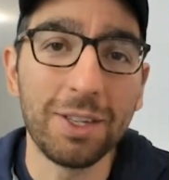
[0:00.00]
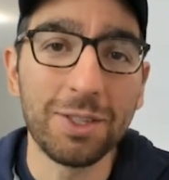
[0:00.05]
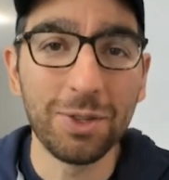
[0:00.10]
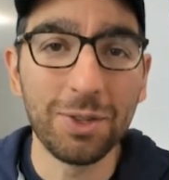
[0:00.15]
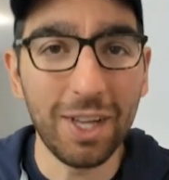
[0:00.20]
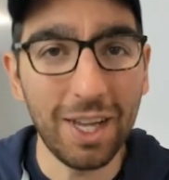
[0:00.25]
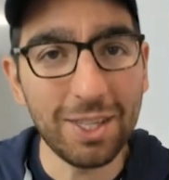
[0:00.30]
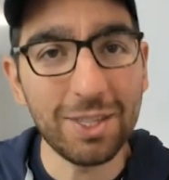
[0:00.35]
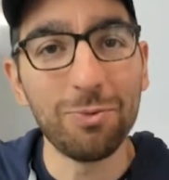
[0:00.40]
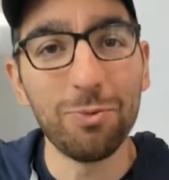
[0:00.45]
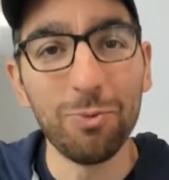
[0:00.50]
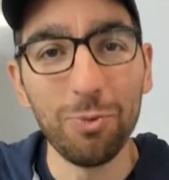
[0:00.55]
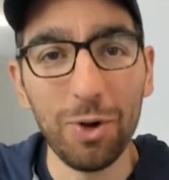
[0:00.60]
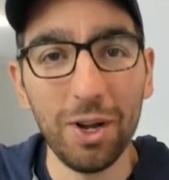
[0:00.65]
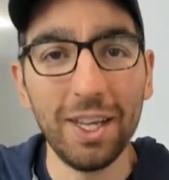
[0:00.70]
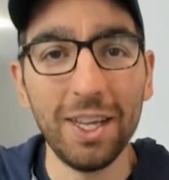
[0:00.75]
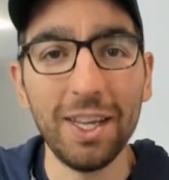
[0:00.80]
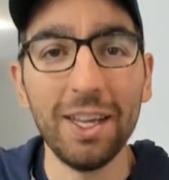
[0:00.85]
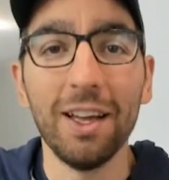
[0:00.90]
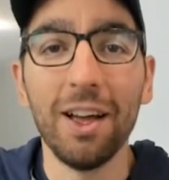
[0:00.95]
So that's
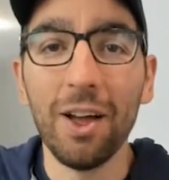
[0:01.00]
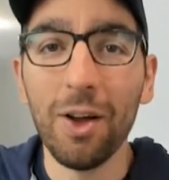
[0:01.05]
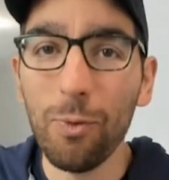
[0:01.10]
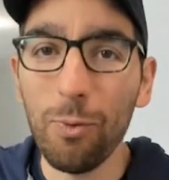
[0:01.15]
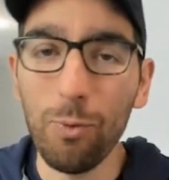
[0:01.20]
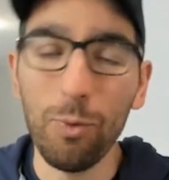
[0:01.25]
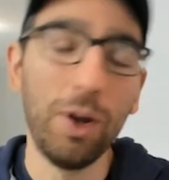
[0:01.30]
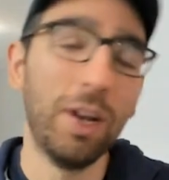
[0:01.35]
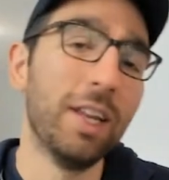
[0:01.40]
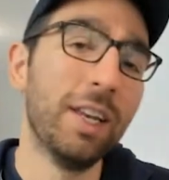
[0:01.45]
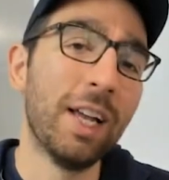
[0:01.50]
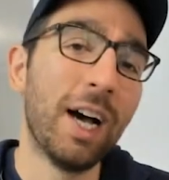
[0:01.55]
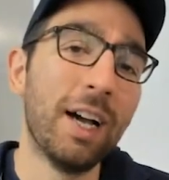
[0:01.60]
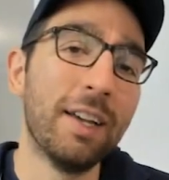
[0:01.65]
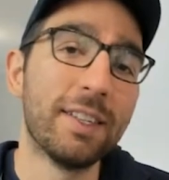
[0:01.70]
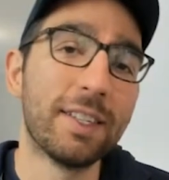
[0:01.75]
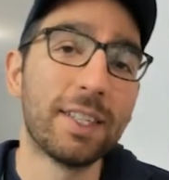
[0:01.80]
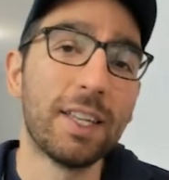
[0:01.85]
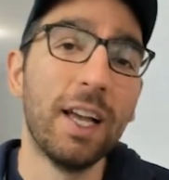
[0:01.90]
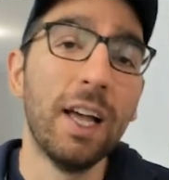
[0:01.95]
really
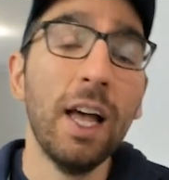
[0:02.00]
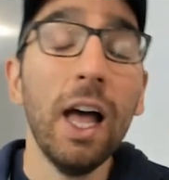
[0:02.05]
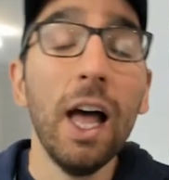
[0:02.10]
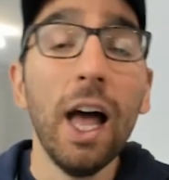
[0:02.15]
nice.